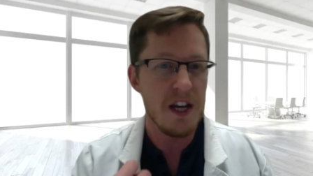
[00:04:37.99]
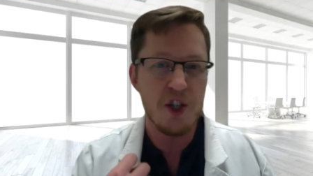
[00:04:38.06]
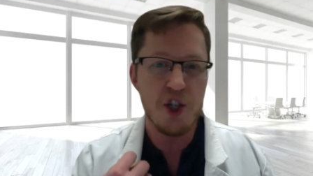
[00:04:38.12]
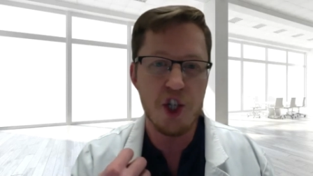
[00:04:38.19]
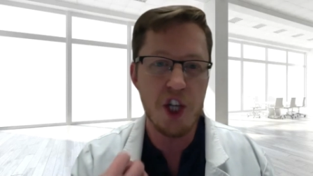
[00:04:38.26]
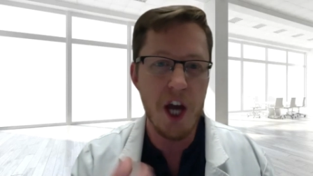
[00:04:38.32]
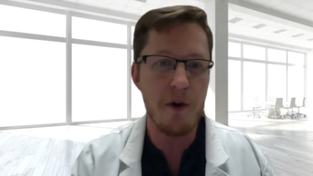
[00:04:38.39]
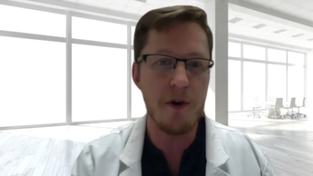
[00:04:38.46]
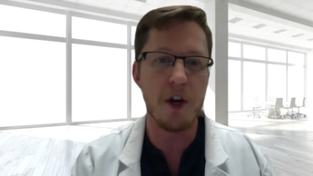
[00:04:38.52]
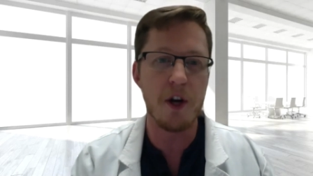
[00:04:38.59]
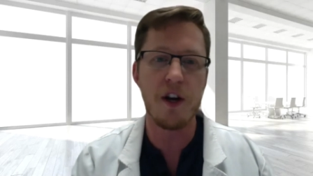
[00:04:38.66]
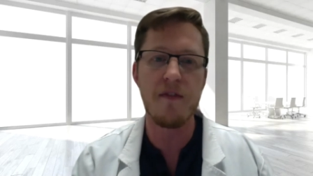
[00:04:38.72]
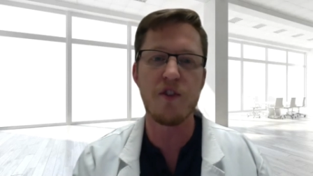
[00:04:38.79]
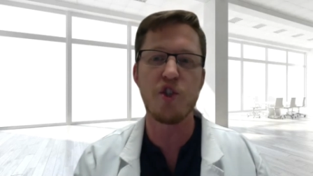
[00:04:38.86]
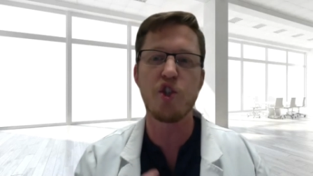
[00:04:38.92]
shouting or
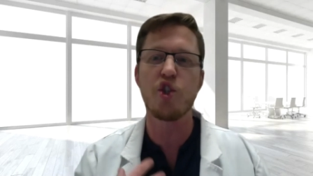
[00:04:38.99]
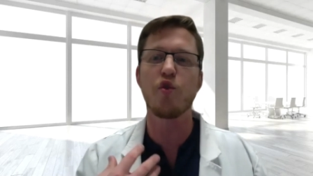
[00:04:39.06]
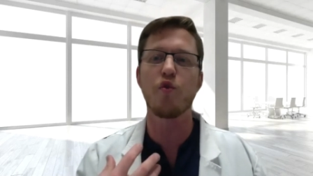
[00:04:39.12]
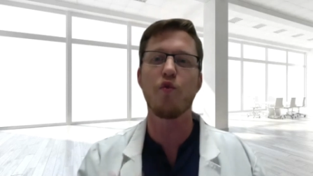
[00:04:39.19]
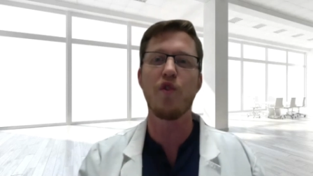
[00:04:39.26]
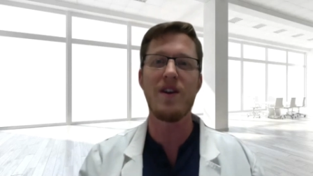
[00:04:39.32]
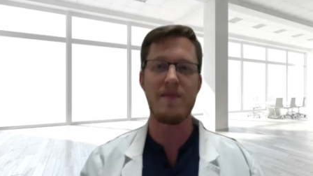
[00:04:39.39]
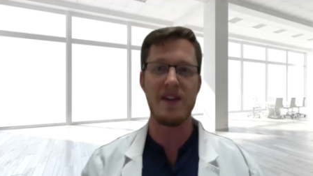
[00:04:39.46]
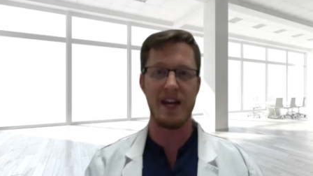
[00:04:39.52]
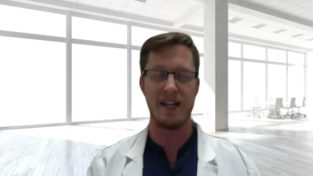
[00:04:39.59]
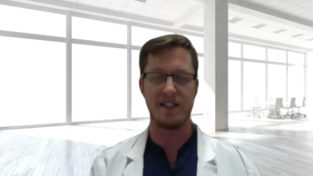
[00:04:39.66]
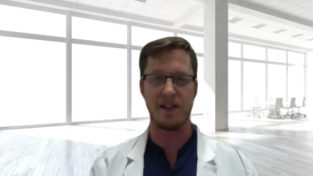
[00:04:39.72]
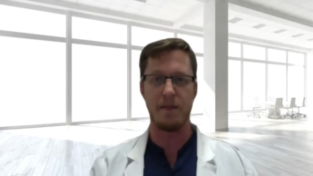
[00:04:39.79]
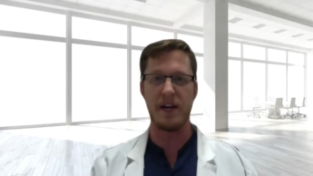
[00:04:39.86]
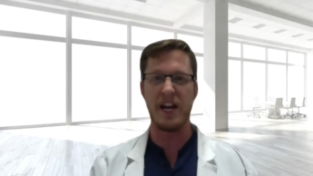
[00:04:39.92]
even screaming at
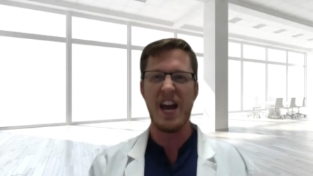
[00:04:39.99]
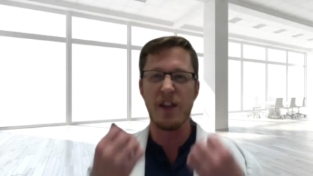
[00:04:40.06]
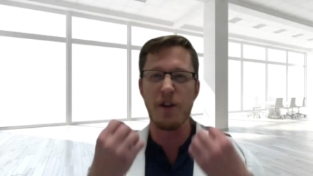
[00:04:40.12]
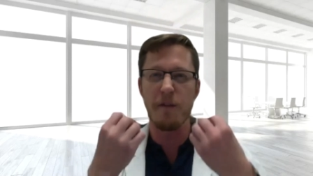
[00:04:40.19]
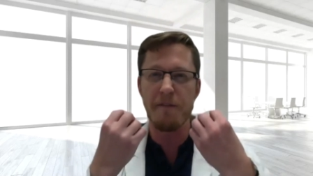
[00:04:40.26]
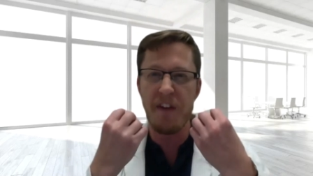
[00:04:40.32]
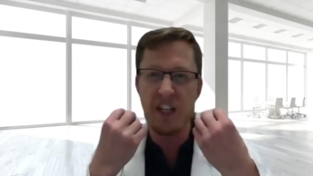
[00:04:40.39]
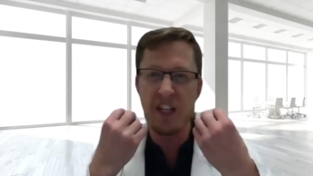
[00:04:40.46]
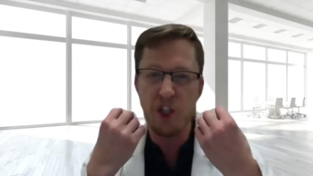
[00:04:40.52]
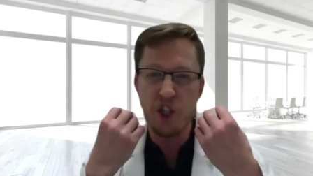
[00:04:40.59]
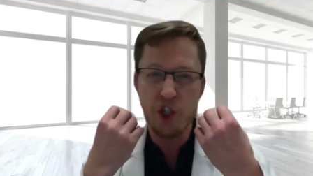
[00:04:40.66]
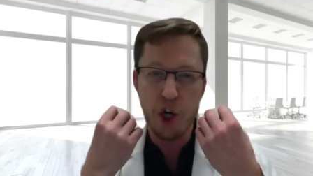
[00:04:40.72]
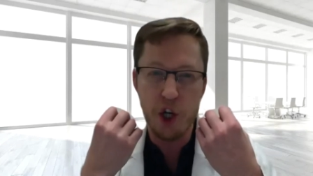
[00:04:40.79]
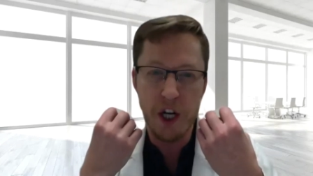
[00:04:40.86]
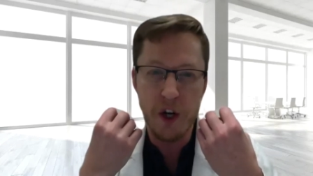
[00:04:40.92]
somebody, and their face is
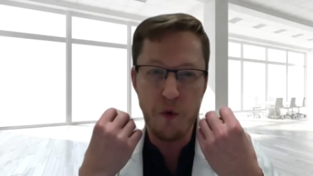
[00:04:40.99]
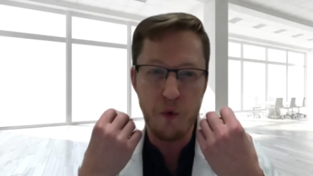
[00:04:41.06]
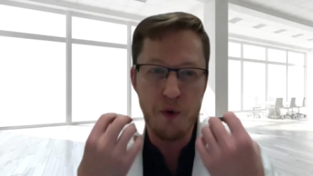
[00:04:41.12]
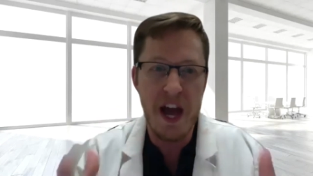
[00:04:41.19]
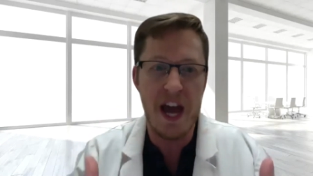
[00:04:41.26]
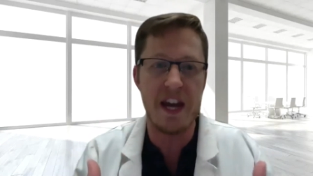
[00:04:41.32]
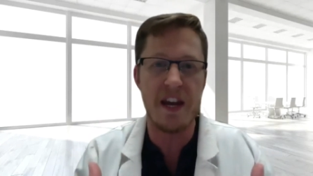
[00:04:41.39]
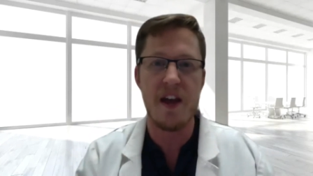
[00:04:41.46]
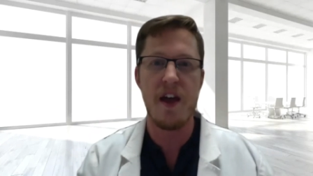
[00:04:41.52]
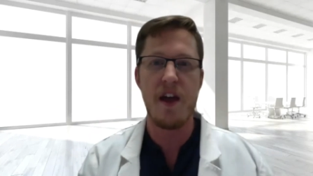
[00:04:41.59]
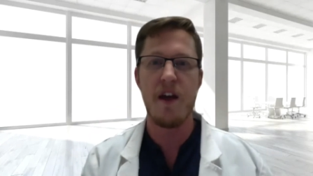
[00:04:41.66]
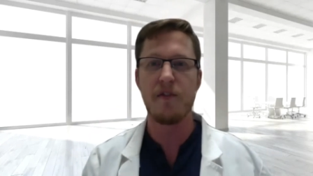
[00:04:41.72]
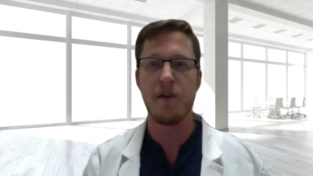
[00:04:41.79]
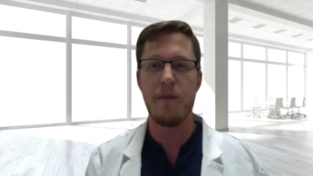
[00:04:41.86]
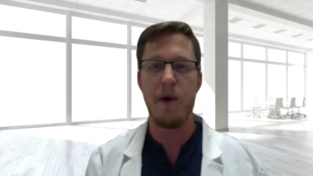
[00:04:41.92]
turning
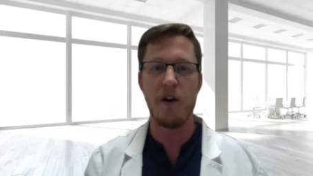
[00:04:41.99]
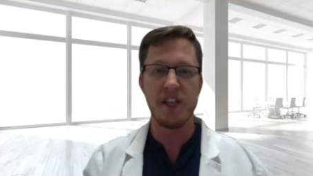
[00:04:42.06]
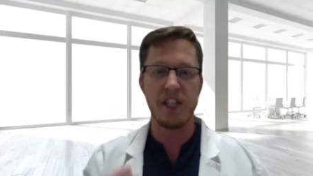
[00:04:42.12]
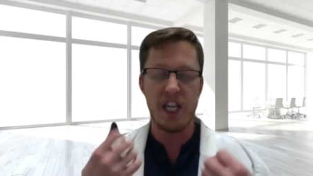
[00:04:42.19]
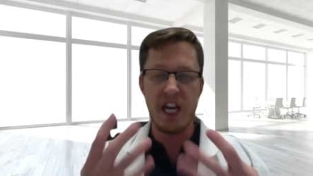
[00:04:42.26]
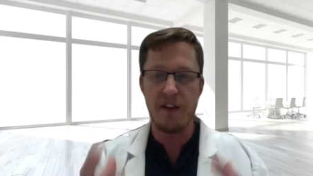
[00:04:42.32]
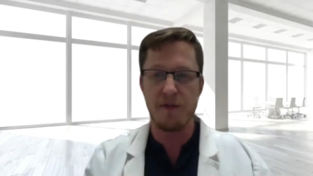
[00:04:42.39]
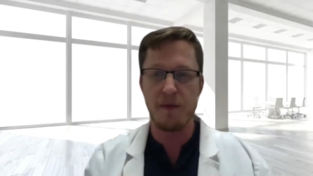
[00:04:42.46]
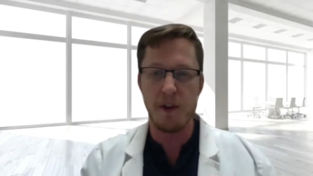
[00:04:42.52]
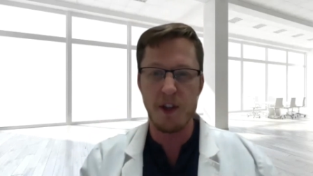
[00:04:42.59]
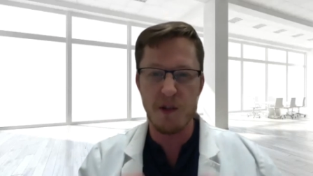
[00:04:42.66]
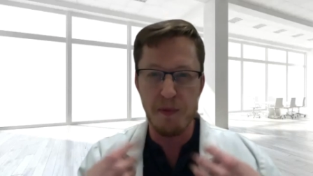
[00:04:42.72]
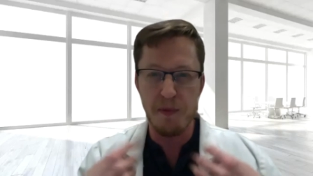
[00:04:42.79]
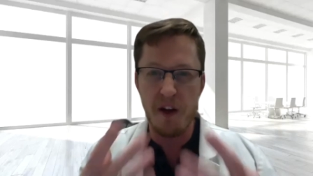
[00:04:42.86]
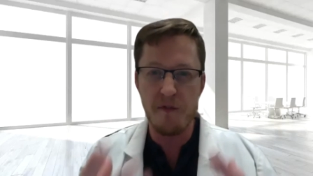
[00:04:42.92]
red from all this heat, from all
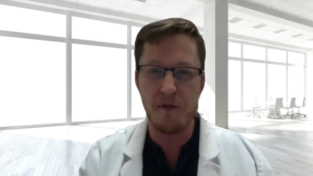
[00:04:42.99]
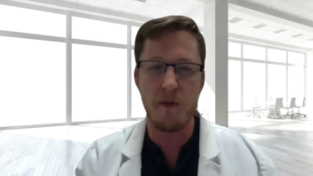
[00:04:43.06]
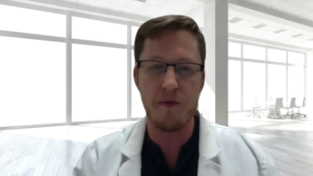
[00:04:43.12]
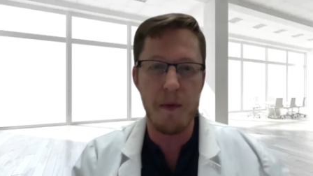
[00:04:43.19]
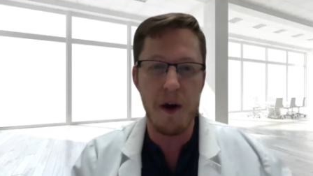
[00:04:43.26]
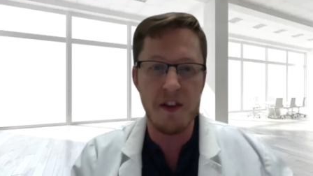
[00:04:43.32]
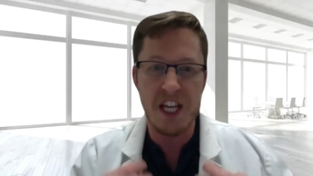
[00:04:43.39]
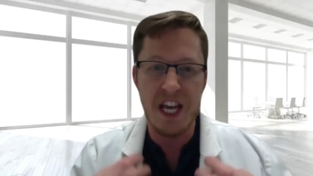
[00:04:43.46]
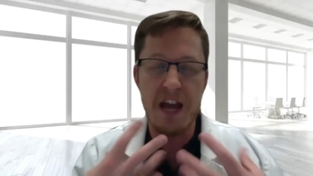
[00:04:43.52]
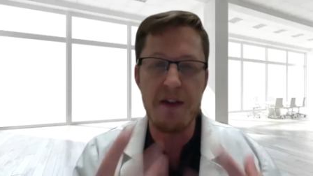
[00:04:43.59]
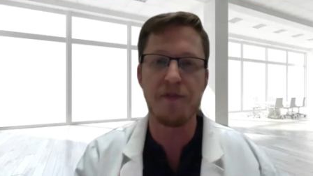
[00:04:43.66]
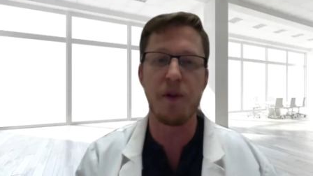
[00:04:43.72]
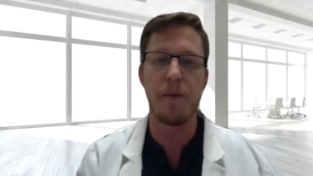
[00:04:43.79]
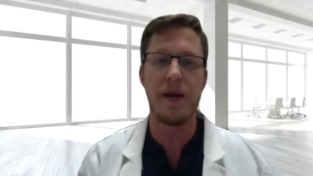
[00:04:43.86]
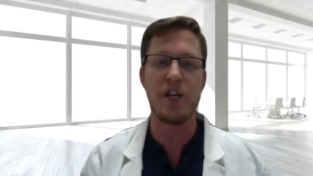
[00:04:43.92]
this blood flow, from all this
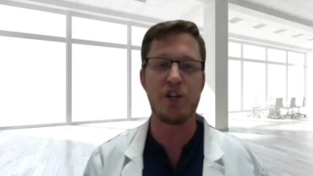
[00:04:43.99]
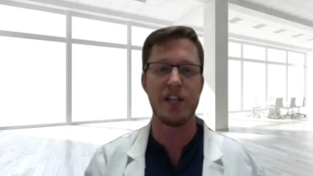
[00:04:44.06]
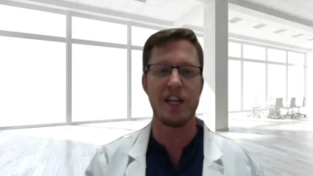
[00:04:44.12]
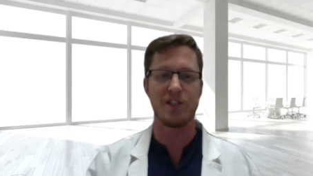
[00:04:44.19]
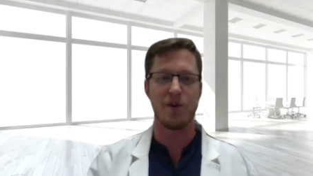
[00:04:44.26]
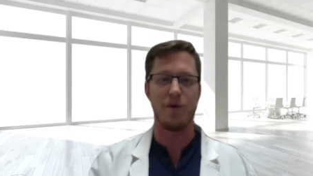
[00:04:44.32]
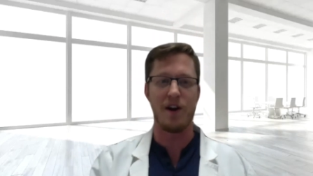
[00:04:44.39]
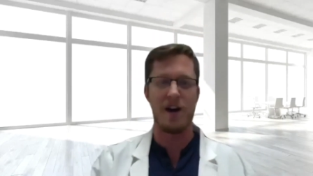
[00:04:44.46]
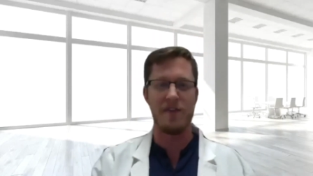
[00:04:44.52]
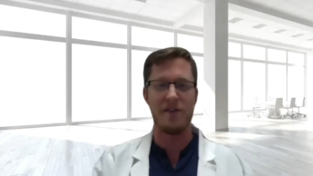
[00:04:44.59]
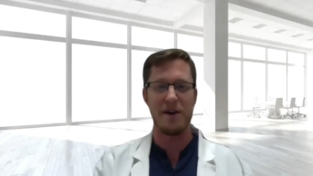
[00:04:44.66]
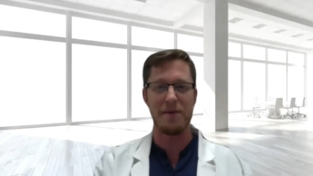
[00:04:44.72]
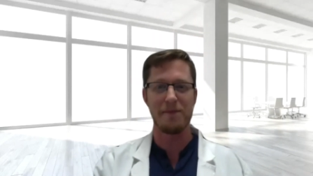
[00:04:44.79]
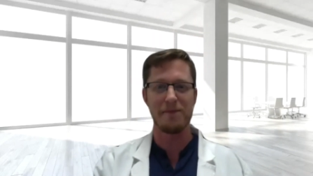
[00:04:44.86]
inflammation that's going on there.